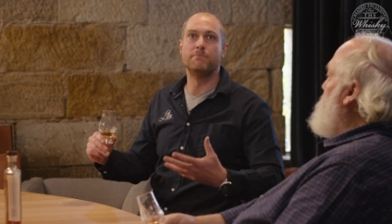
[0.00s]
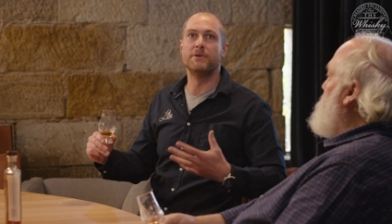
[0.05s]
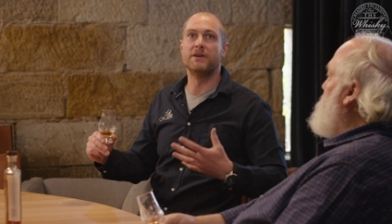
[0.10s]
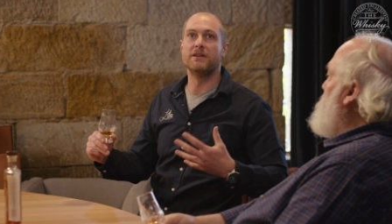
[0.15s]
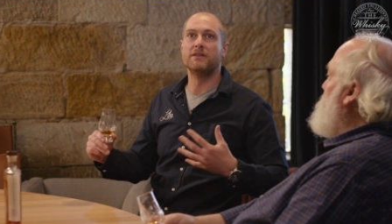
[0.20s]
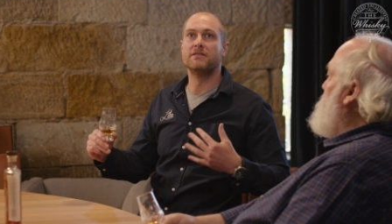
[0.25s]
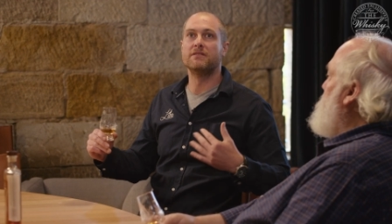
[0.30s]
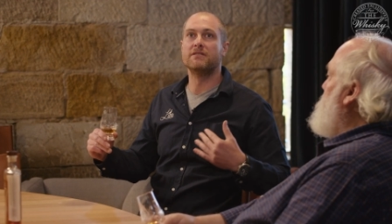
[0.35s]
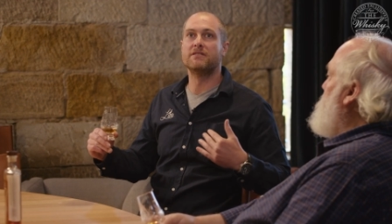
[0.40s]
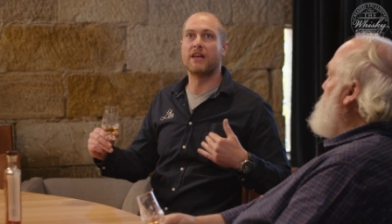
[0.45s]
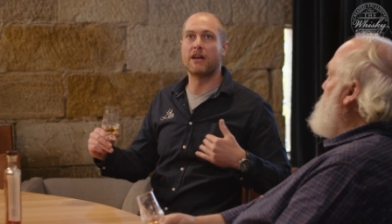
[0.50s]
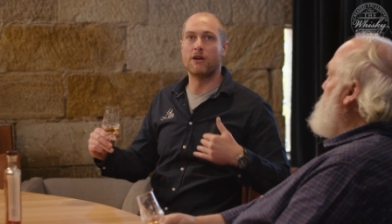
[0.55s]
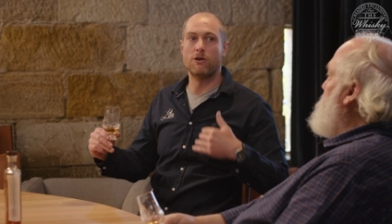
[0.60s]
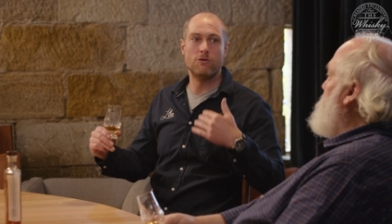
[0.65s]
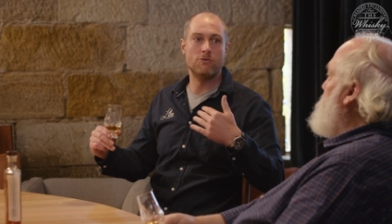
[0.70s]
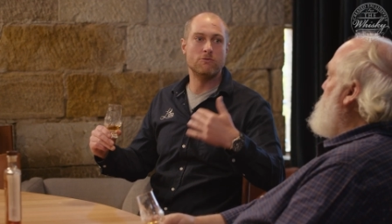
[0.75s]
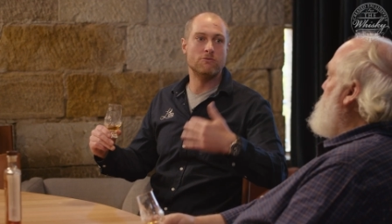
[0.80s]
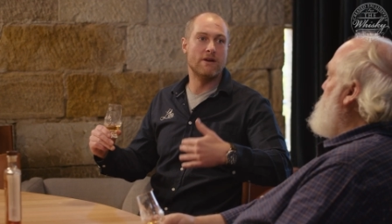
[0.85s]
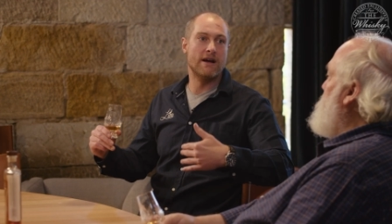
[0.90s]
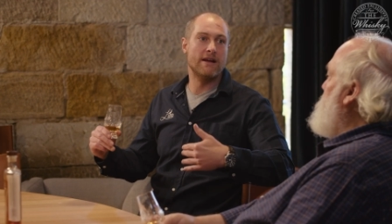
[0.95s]
but they
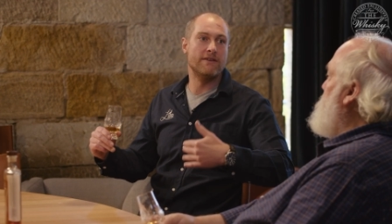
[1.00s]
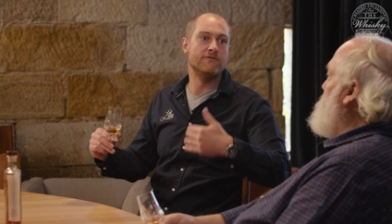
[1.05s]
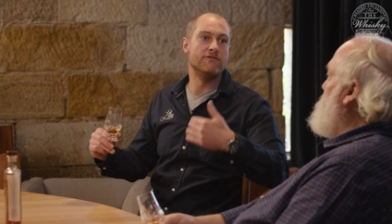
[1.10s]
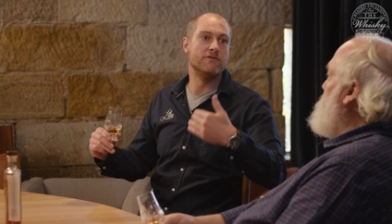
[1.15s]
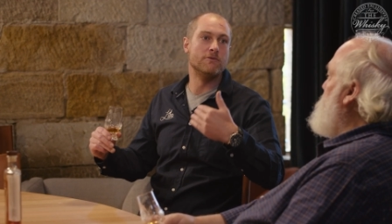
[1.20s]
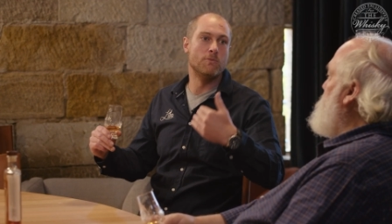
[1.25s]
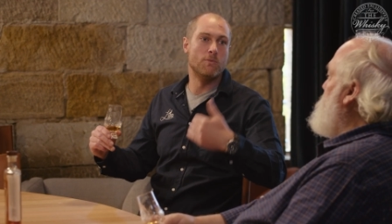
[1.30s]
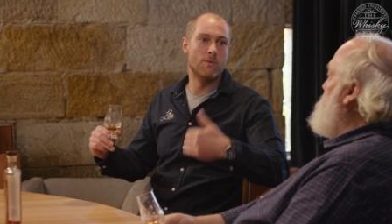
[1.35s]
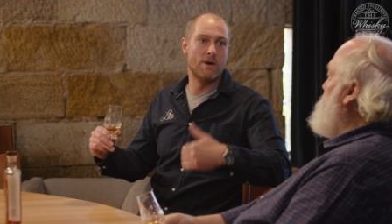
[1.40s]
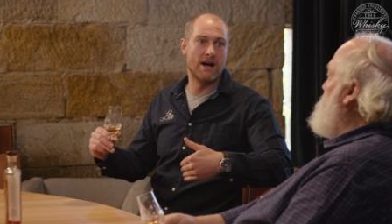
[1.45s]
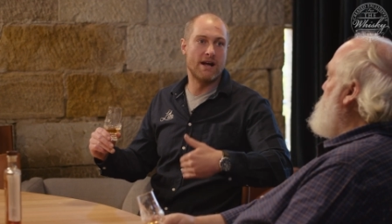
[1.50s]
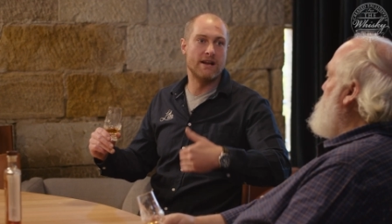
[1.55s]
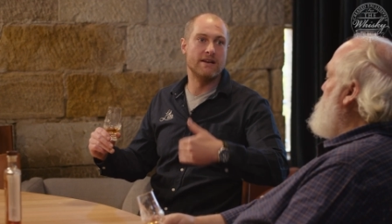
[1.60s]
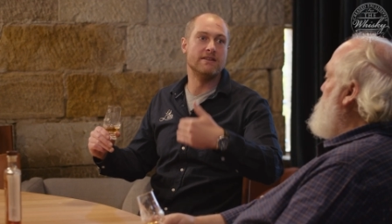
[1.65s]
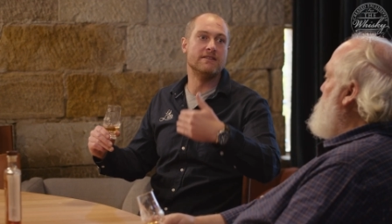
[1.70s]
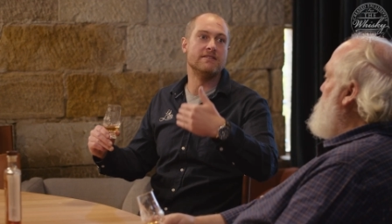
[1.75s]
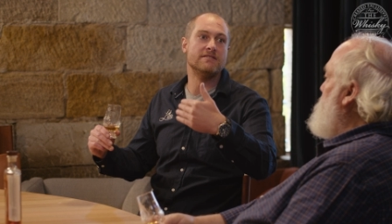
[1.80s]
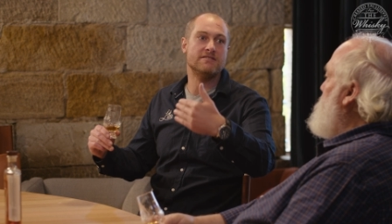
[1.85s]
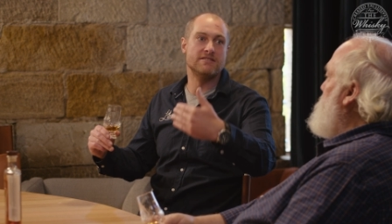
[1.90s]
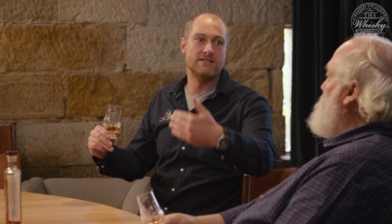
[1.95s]
all run from
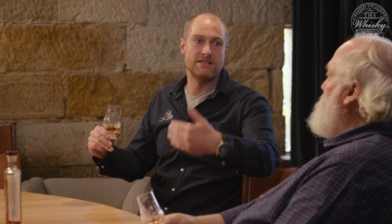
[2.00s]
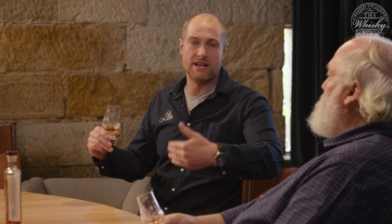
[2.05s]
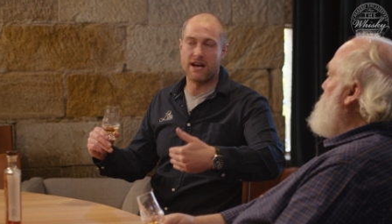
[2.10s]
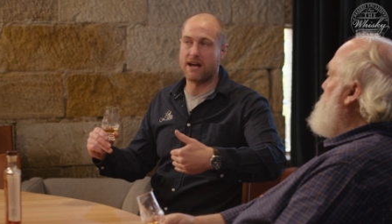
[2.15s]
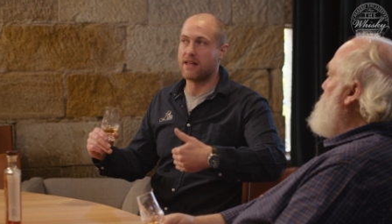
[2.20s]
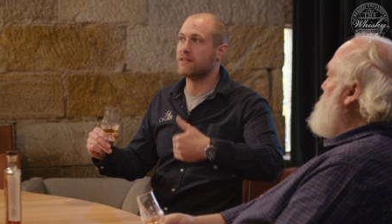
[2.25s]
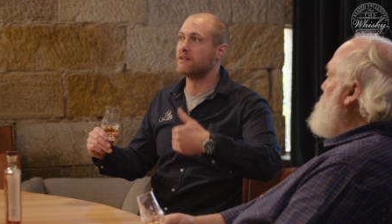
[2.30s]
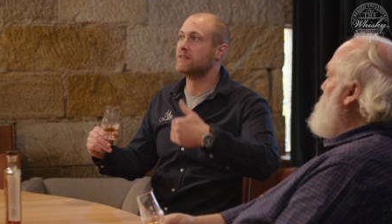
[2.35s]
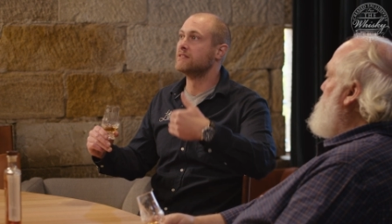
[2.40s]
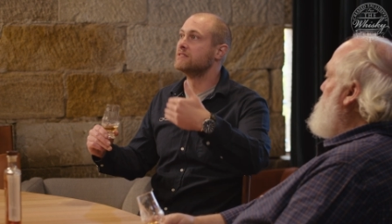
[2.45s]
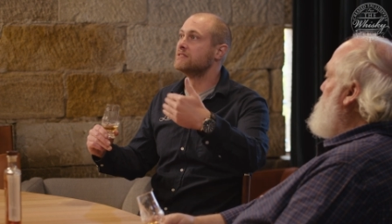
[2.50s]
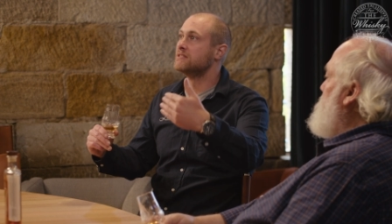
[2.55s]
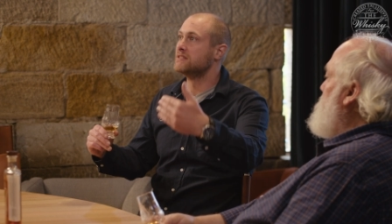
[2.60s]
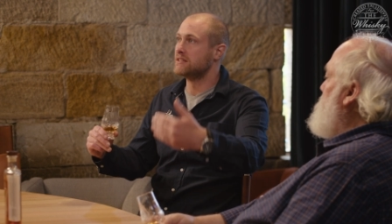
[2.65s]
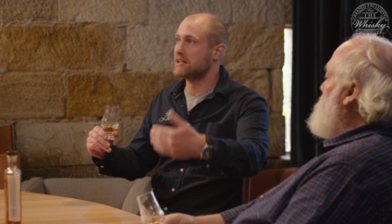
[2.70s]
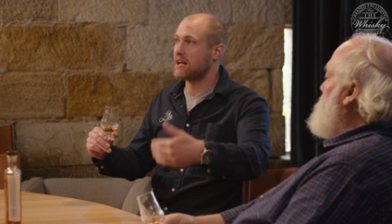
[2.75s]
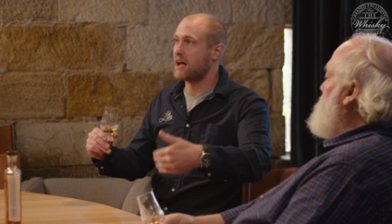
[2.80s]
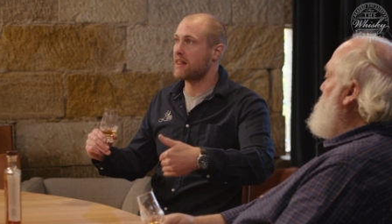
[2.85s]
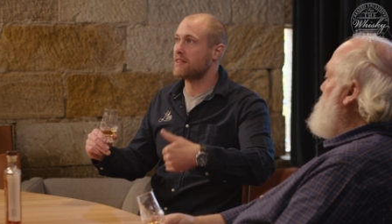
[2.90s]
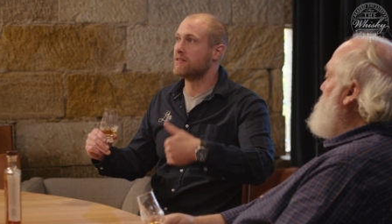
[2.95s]
one to the other and
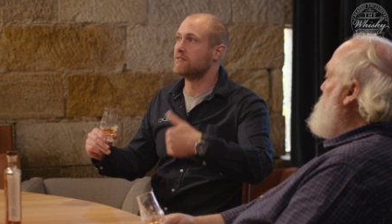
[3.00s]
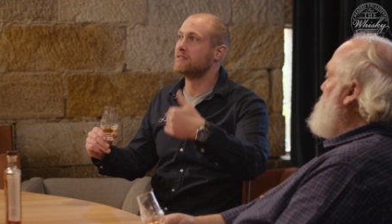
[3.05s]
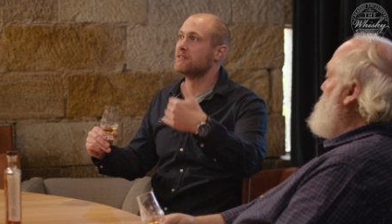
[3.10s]
the other,